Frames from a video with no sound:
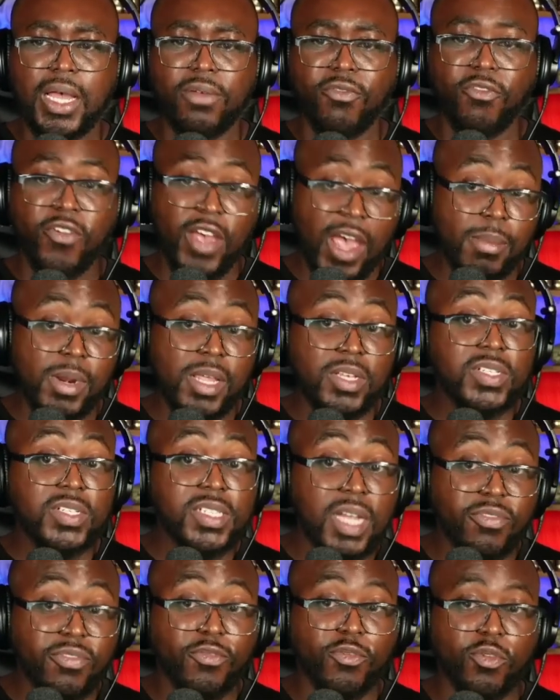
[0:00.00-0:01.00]
families
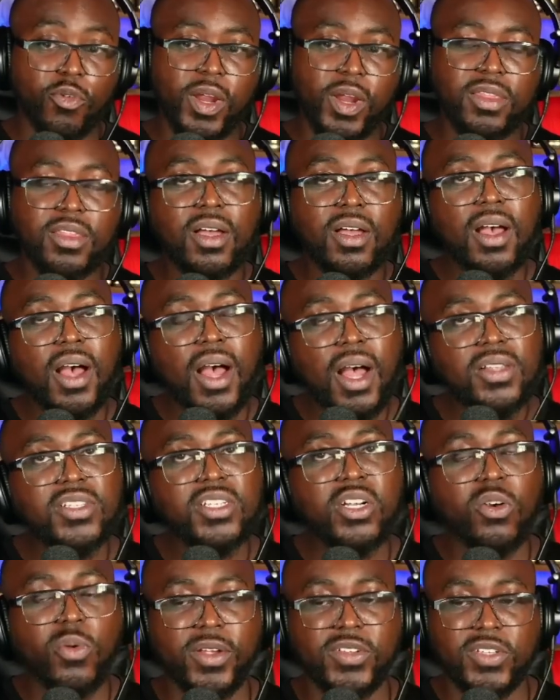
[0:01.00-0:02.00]
suffering the
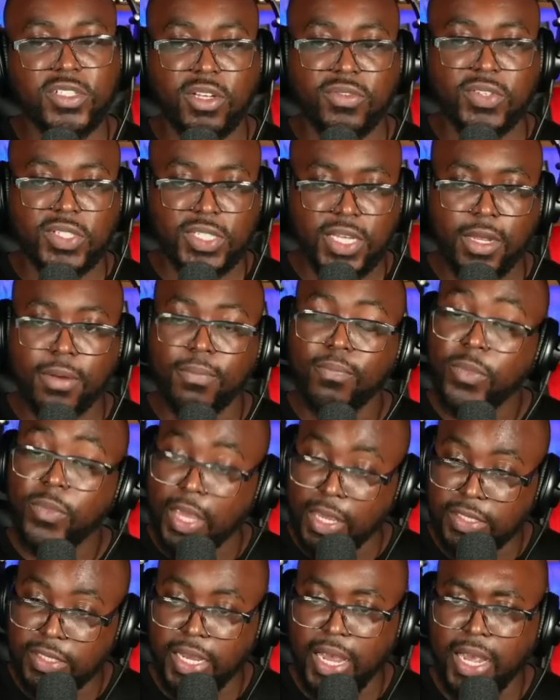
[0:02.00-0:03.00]
consequences of sin.
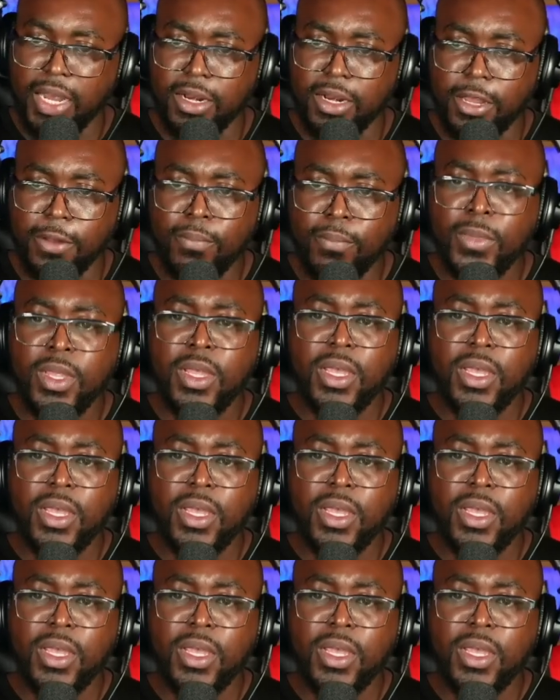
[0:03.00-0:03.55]
Exactly.